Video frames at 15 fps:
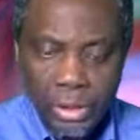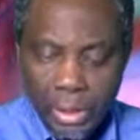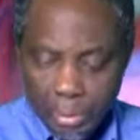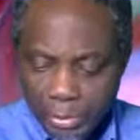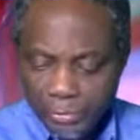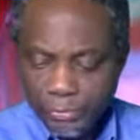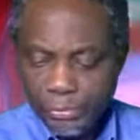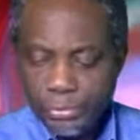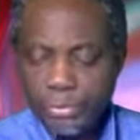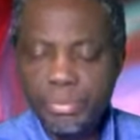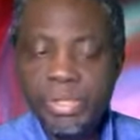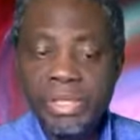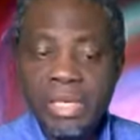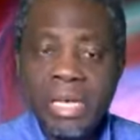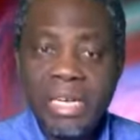before
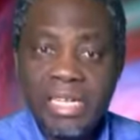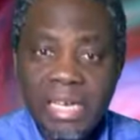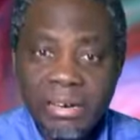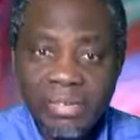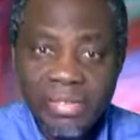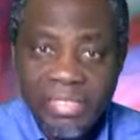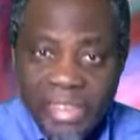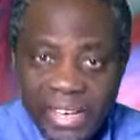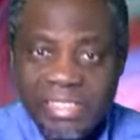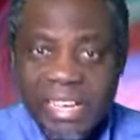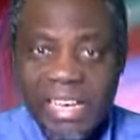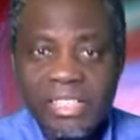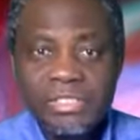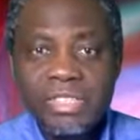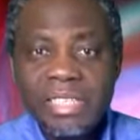me. Now, that
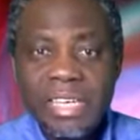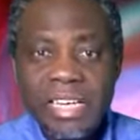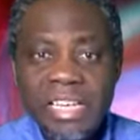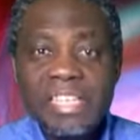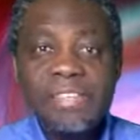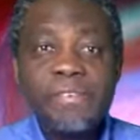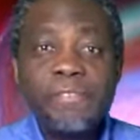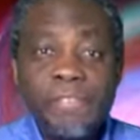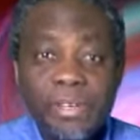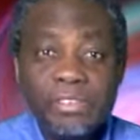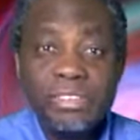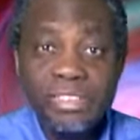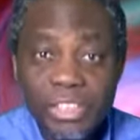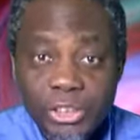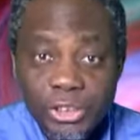actually laid a
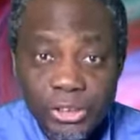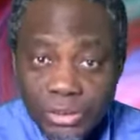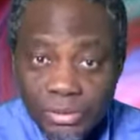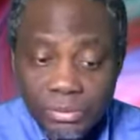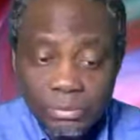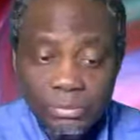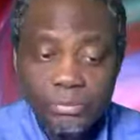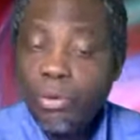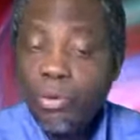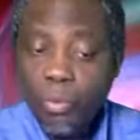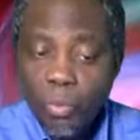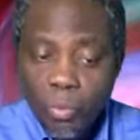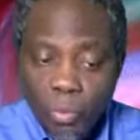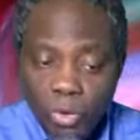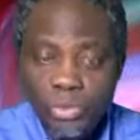foundation for
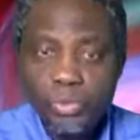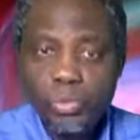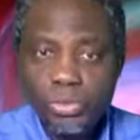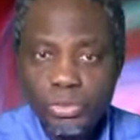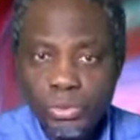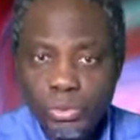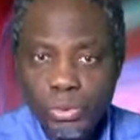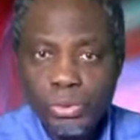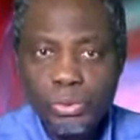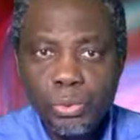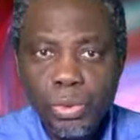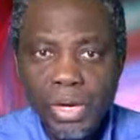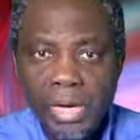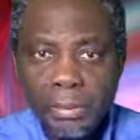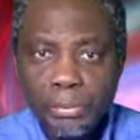what was going
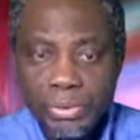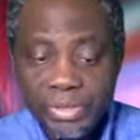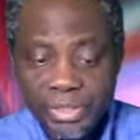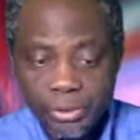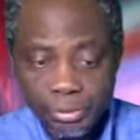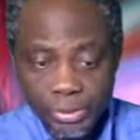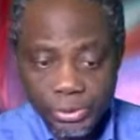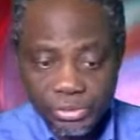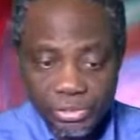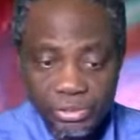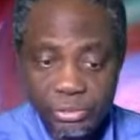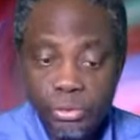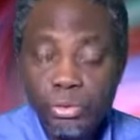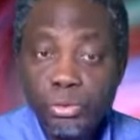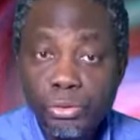to happen next, because
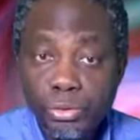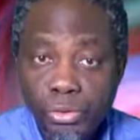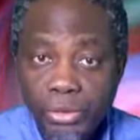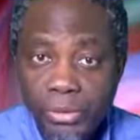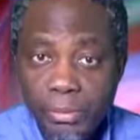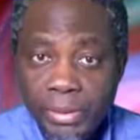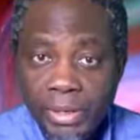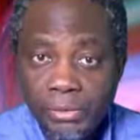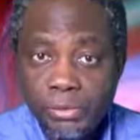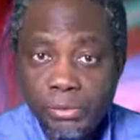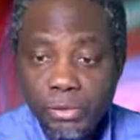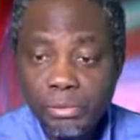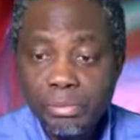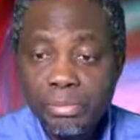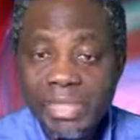it's going to talk about
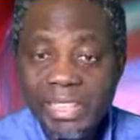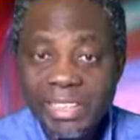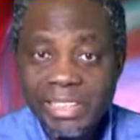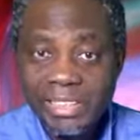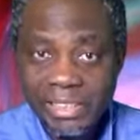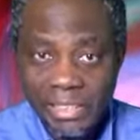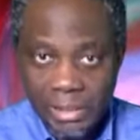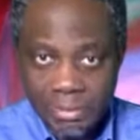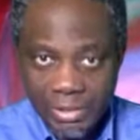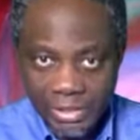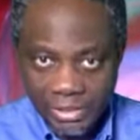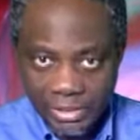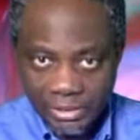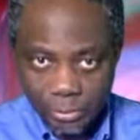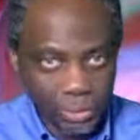not making
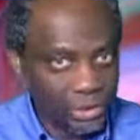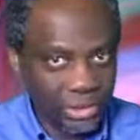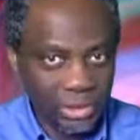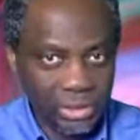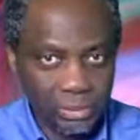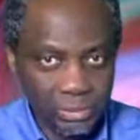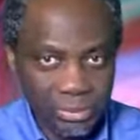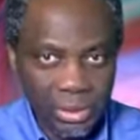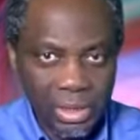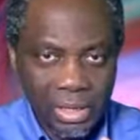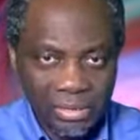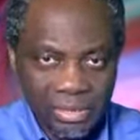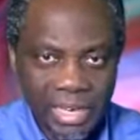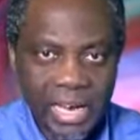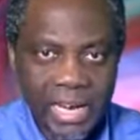images, which
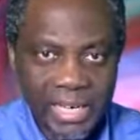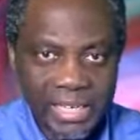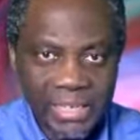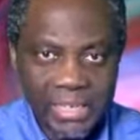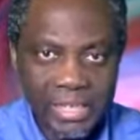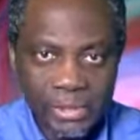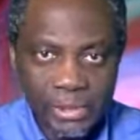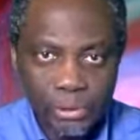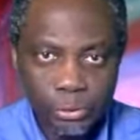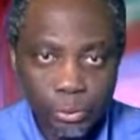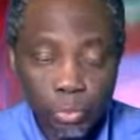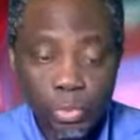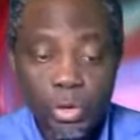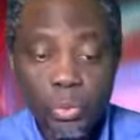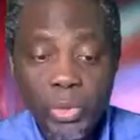tie in
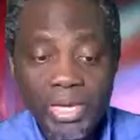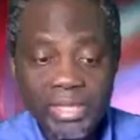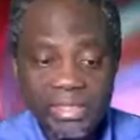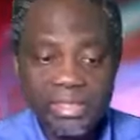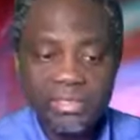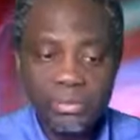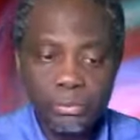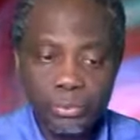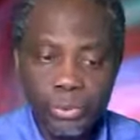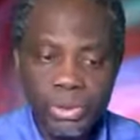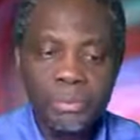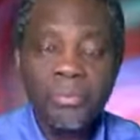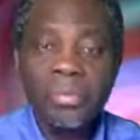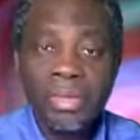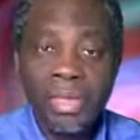into what we are dealing
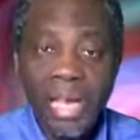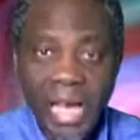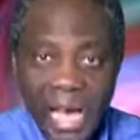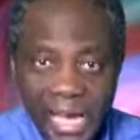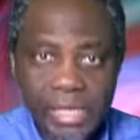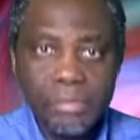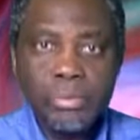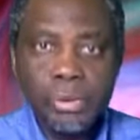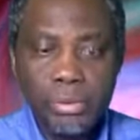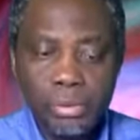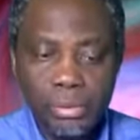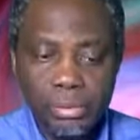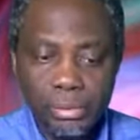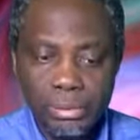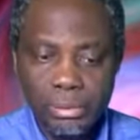with. I am the
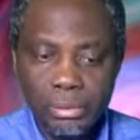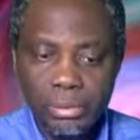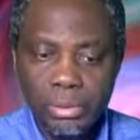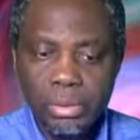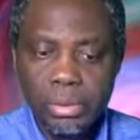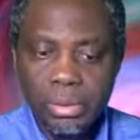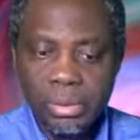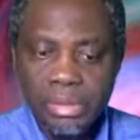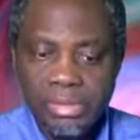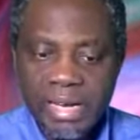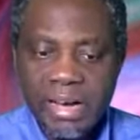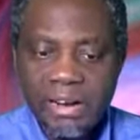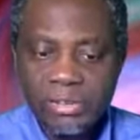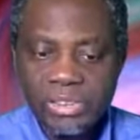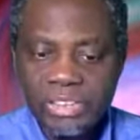Lord.
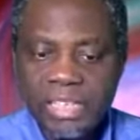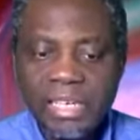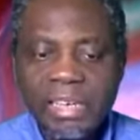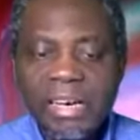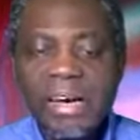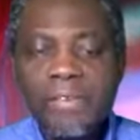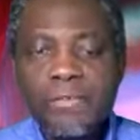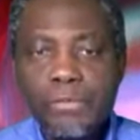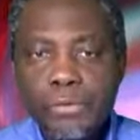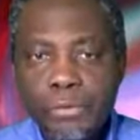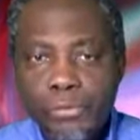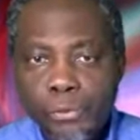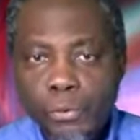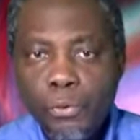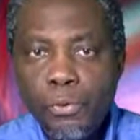Thou shalt have
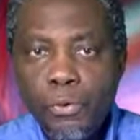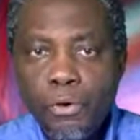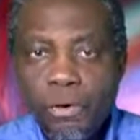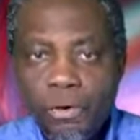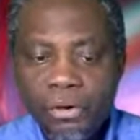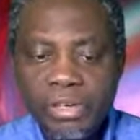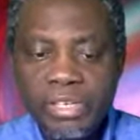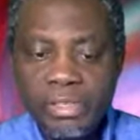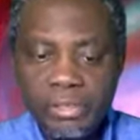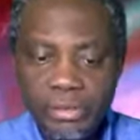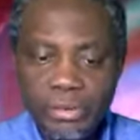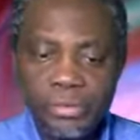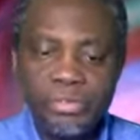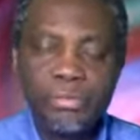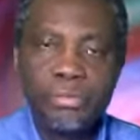no other
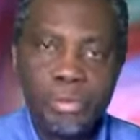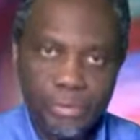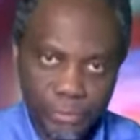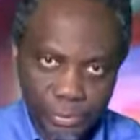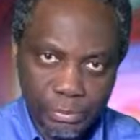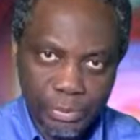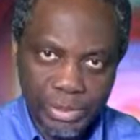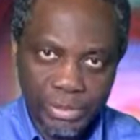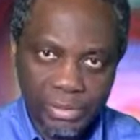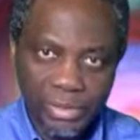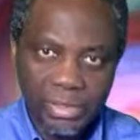gods before me.